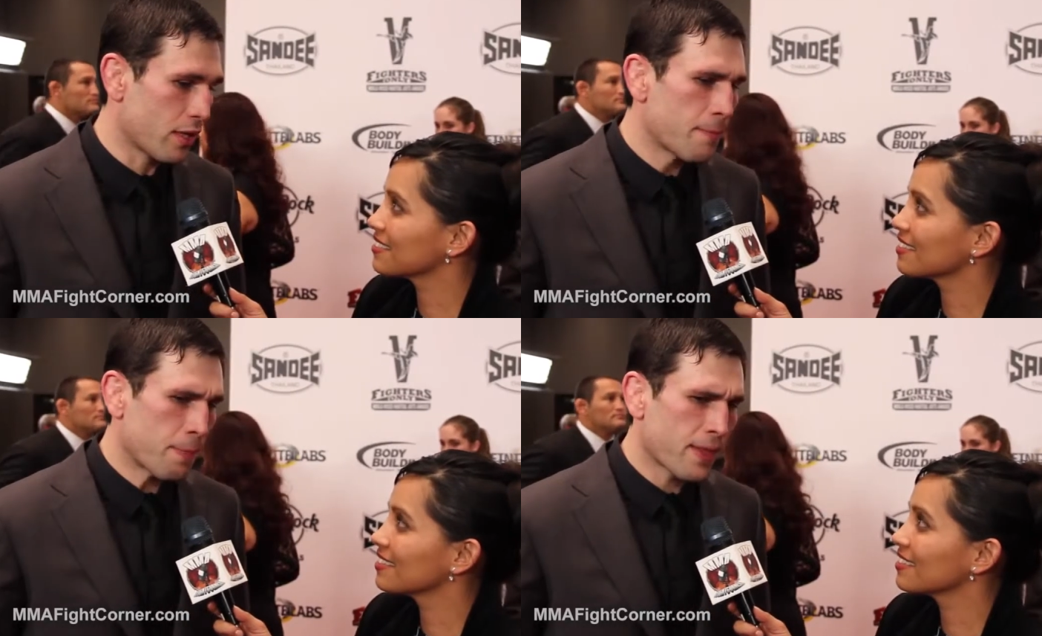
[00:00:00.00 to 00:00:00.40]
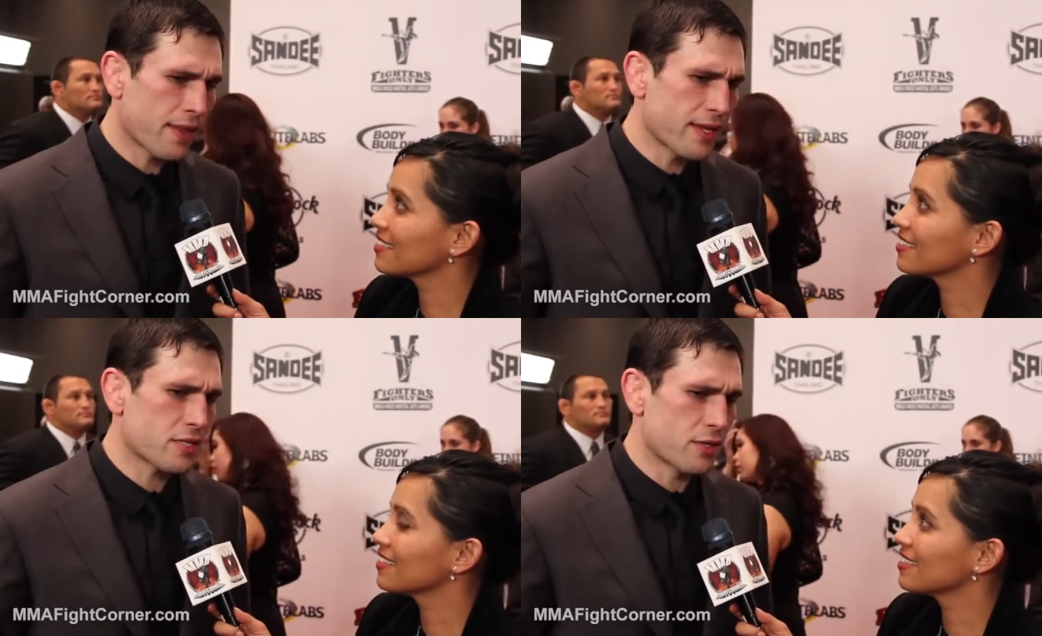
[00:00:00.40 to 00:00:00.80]
Speaker 1: uh,
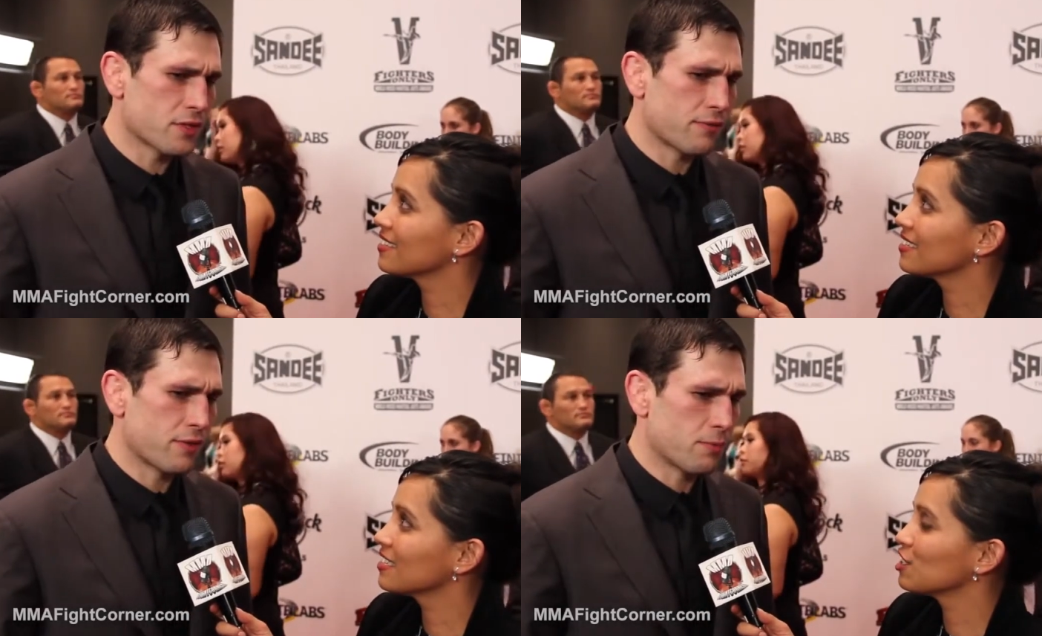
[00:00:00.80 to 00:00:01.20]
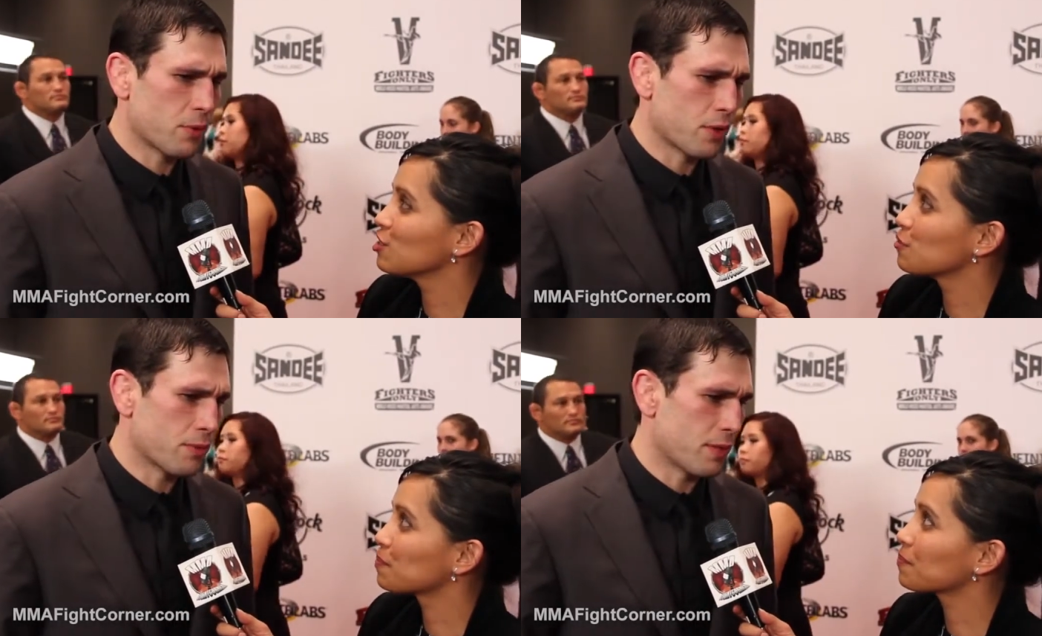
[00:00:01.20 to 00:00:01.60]
I think it serves an
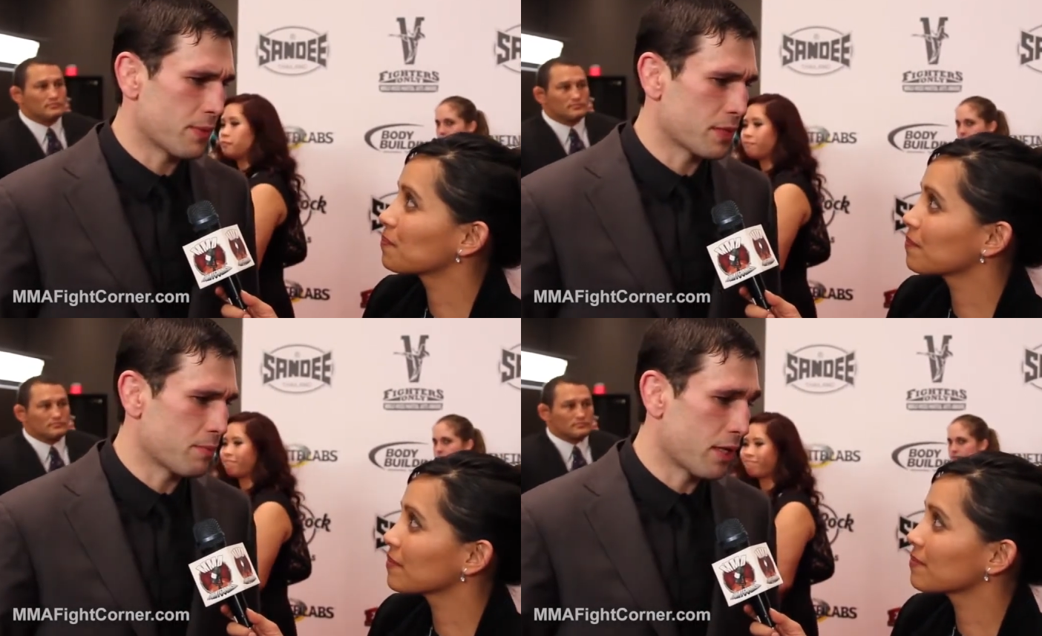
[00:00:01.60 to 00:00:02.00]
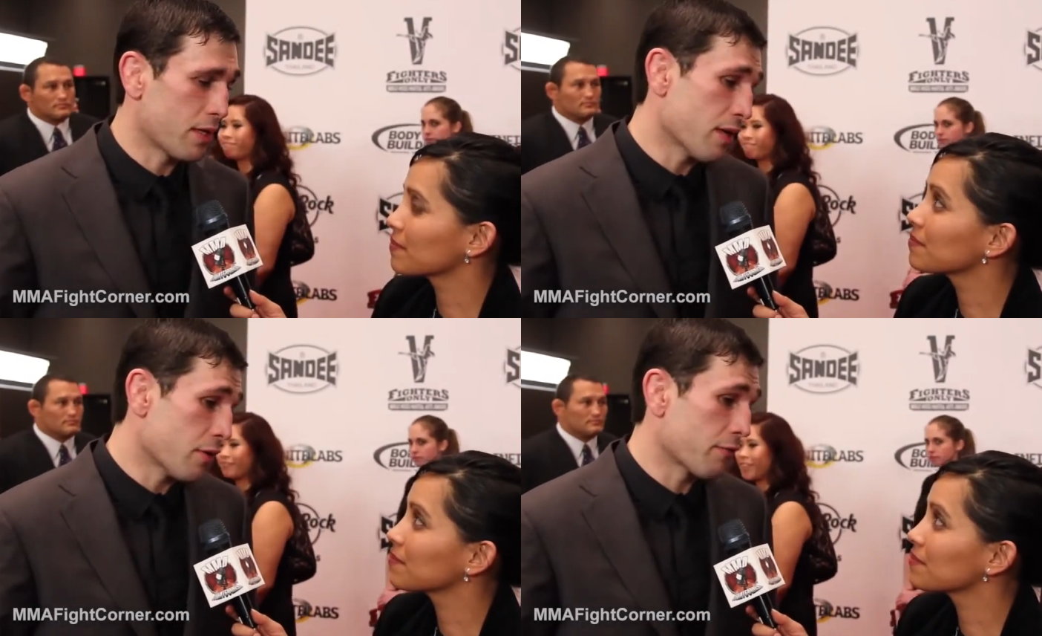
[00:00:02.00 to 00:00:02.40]
important purpose.
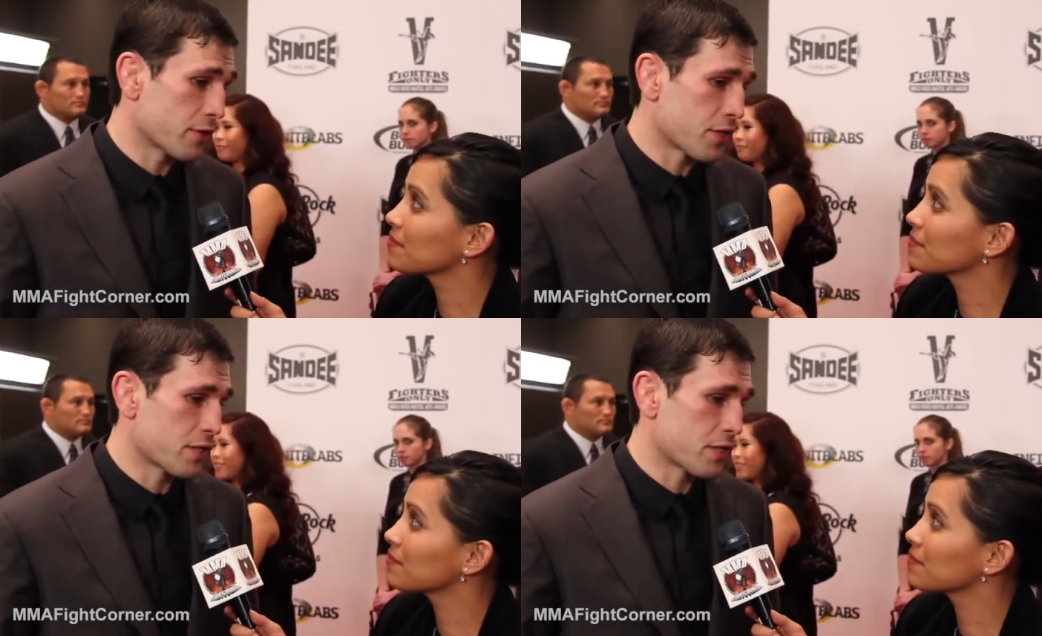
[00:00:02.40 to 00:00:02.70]
But you know, if they're